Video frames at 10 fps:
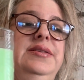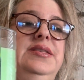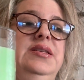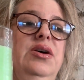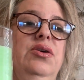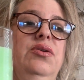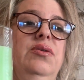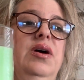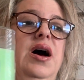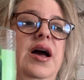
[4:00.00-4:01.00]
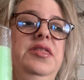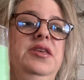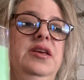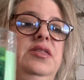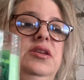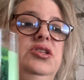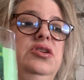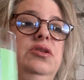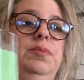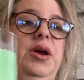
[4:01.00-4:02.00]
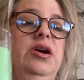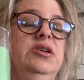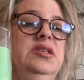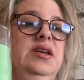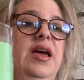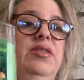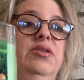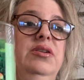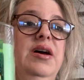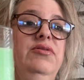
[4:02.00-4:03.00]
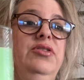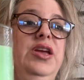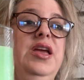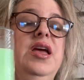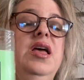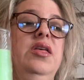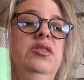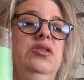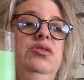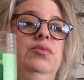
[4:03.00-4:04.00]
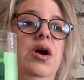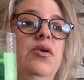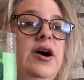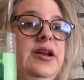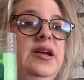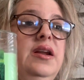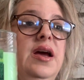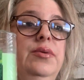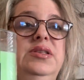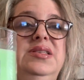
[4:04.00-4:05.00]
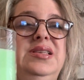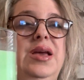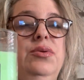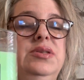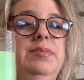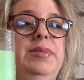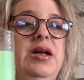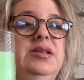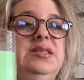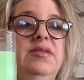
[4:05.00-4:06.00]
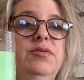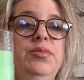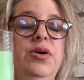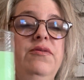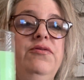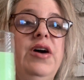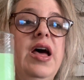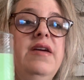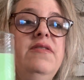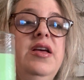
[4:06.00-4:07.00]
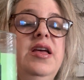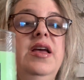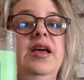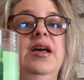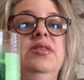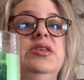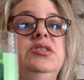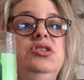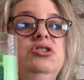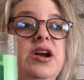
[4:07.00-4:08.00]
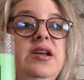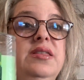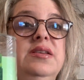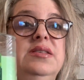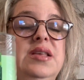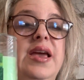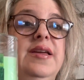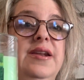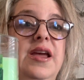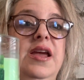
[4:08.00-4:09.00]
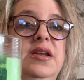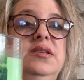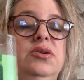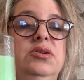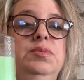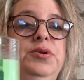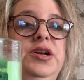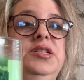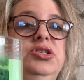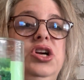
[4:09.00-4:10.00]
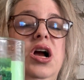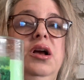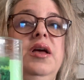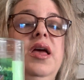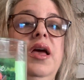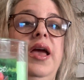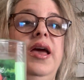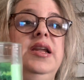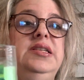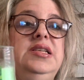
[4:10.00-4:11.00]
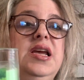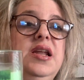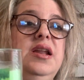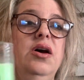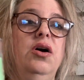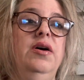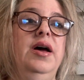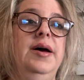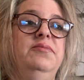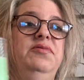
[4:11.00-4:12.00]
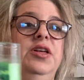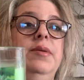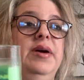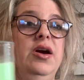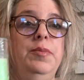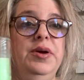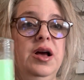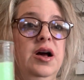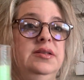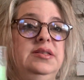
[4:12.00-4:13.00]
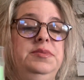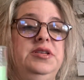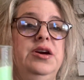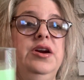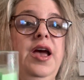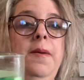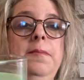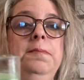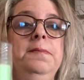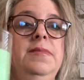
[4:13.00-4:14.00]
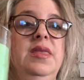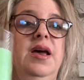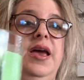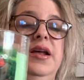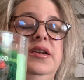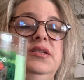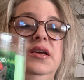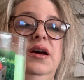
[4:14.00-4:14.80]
so I think the 2 pair together lovely. The throw on it, I would say, was about a 7.5, and the strength is like an 8, so it's pretty strong. And it did fill up my open concept area. And